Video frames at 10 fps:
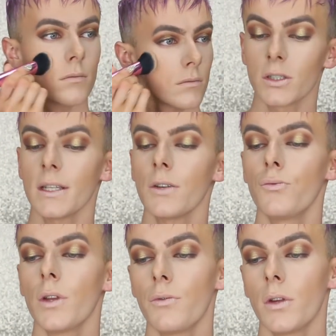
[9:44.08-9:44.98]
Because I get
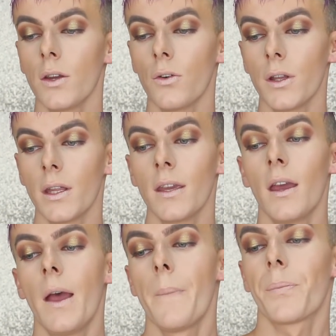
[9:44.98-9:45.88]
really, really oily,
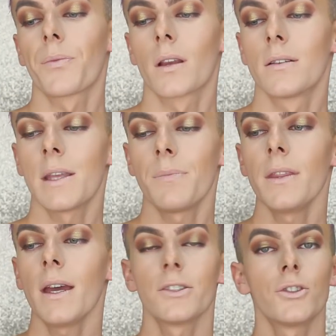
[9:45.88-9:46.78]

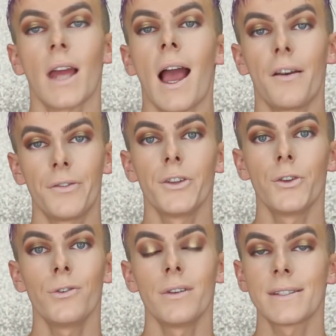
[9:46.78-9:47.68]
something that I just have to
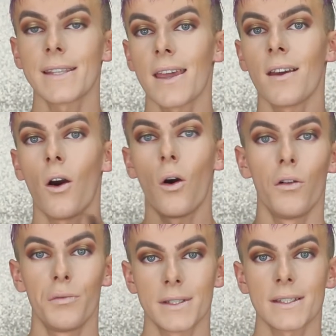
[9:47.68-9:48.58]
do is set
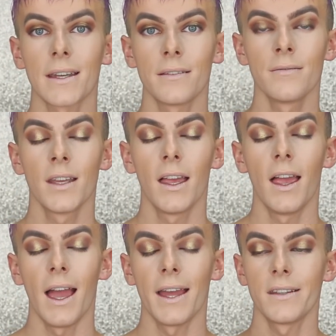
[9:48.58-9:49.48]
all of my skin.
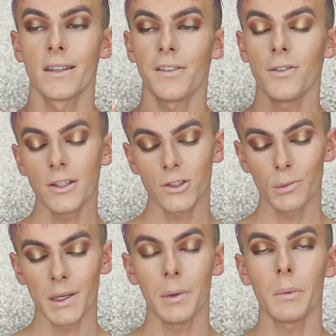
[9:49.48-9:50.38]
And I feel like so
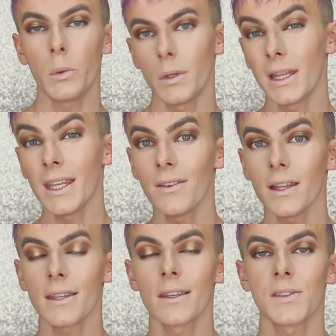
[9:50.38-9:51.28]
many people would leave it
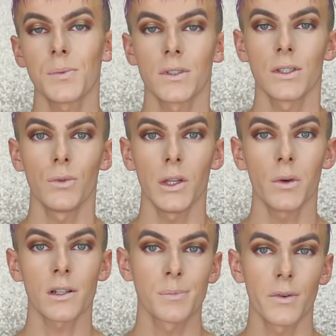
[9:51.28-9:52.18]
like this because it really
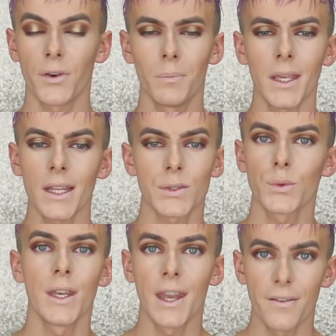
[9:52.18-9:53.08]
works, but for me this
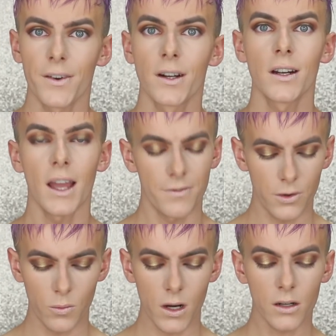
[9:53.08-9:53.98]
would never
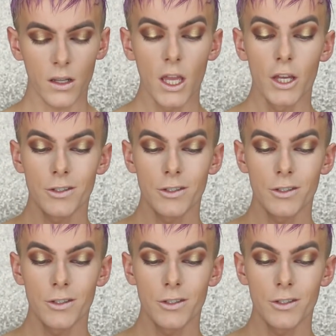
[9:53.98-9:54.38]
ever work.